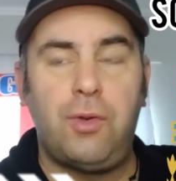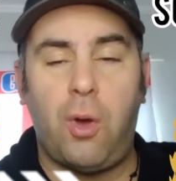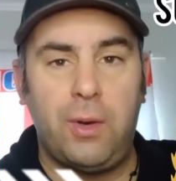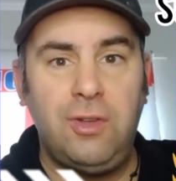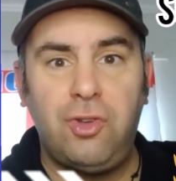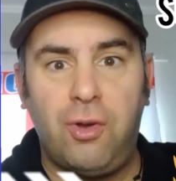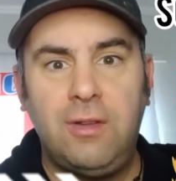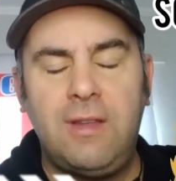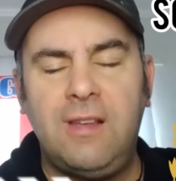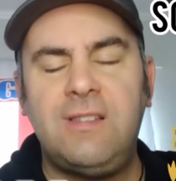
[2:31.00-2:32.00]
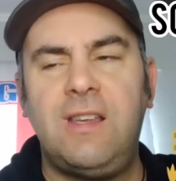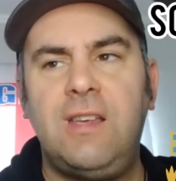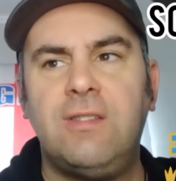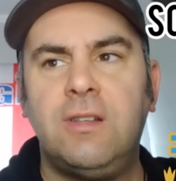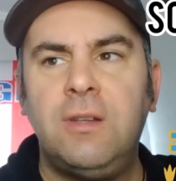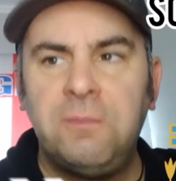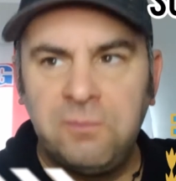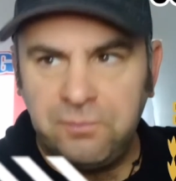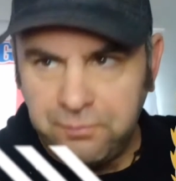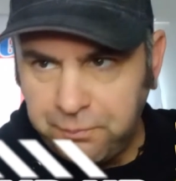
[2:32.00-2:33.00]
Only joined this season.
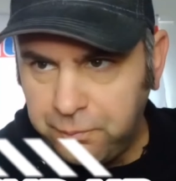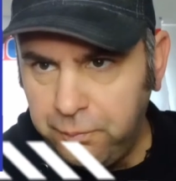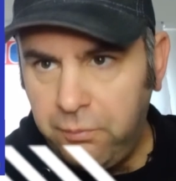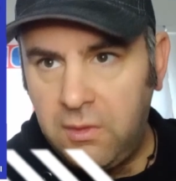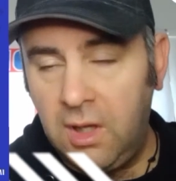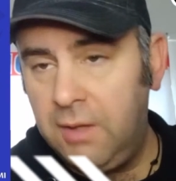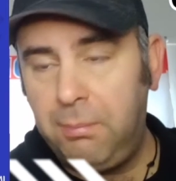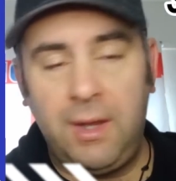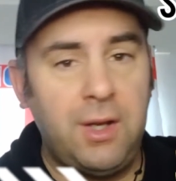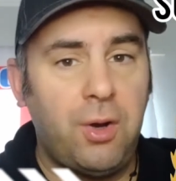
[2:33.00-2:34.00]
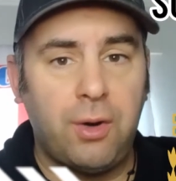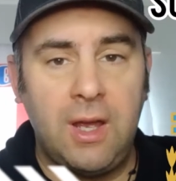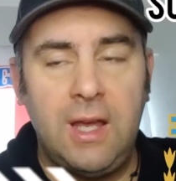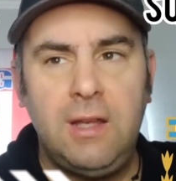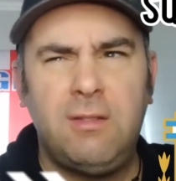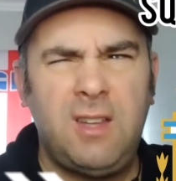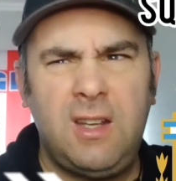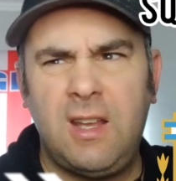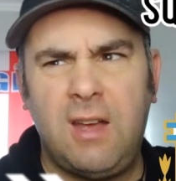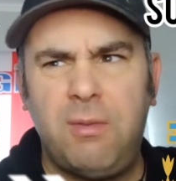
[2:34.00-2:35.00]
Playing okay,
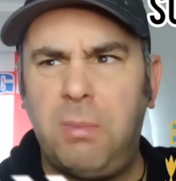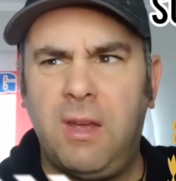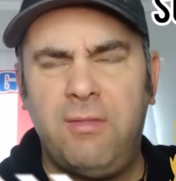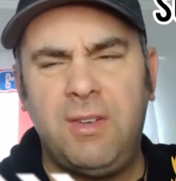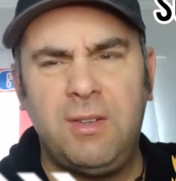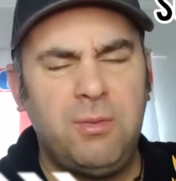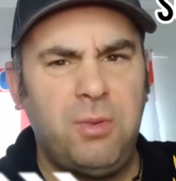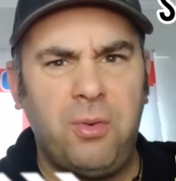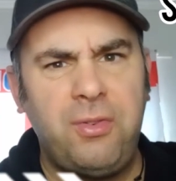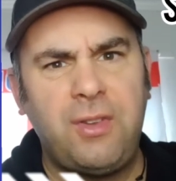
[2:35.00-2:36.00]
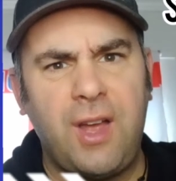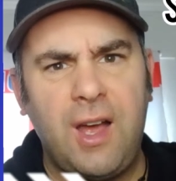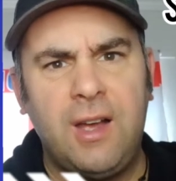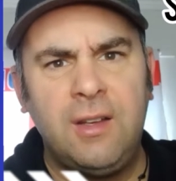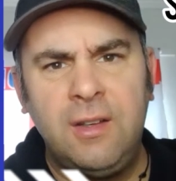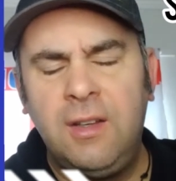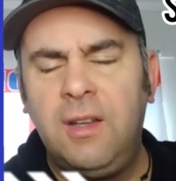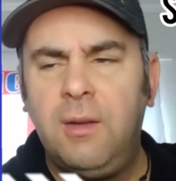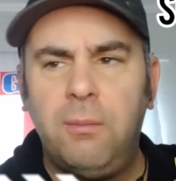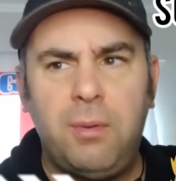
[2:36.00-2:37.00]
did have a bit of a rough start.
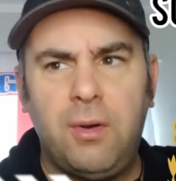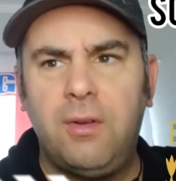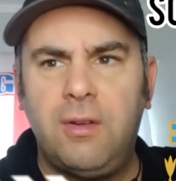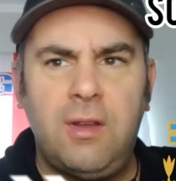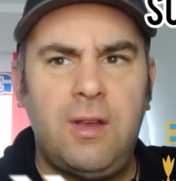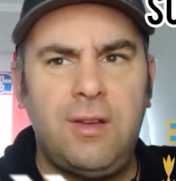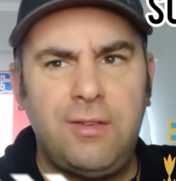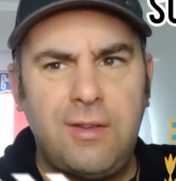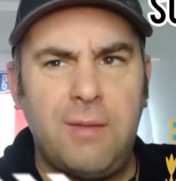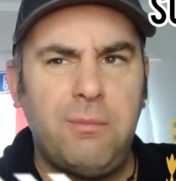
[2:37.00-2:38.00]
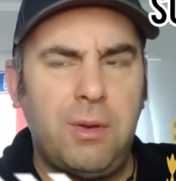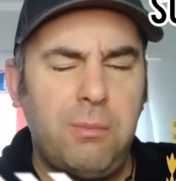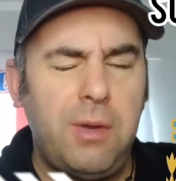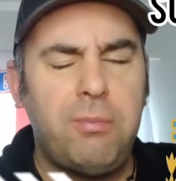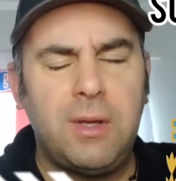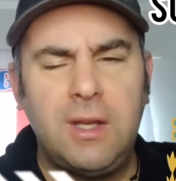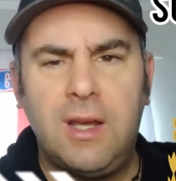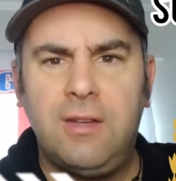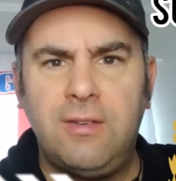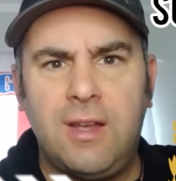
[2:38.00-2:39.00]
But with Man
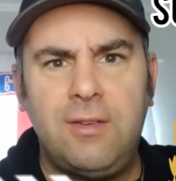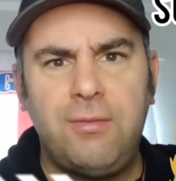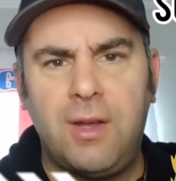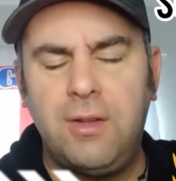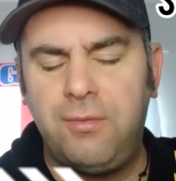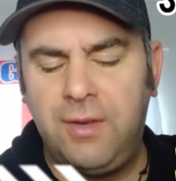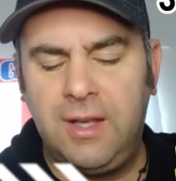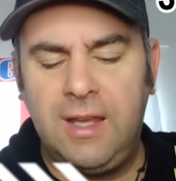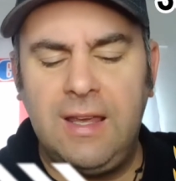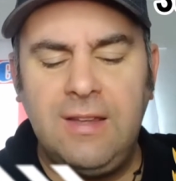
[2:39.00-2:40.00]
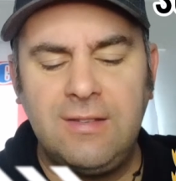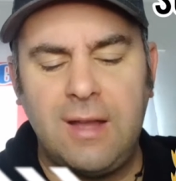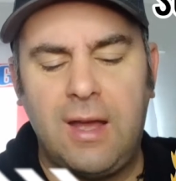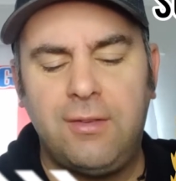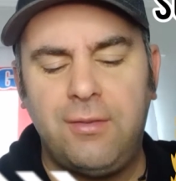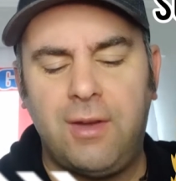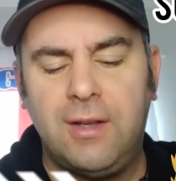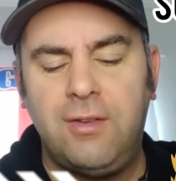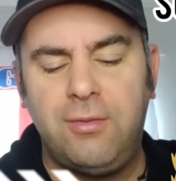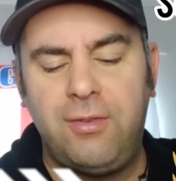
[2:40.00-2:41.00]
United starting to find the feet, he started to
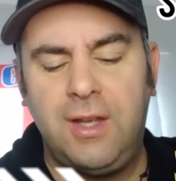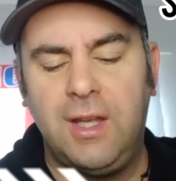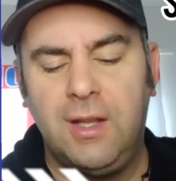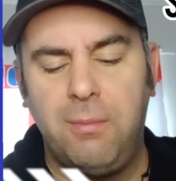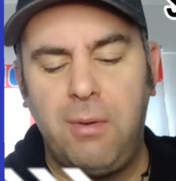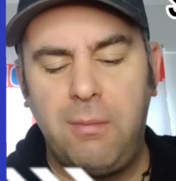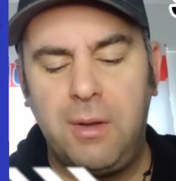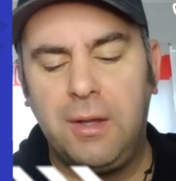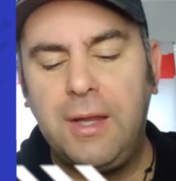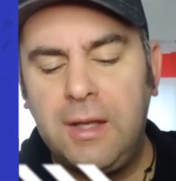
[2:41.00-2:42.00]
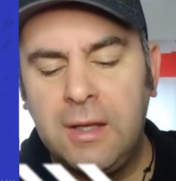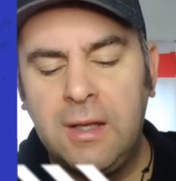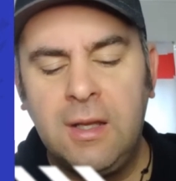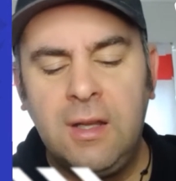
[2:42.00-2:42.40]
find his feet in the Premier League.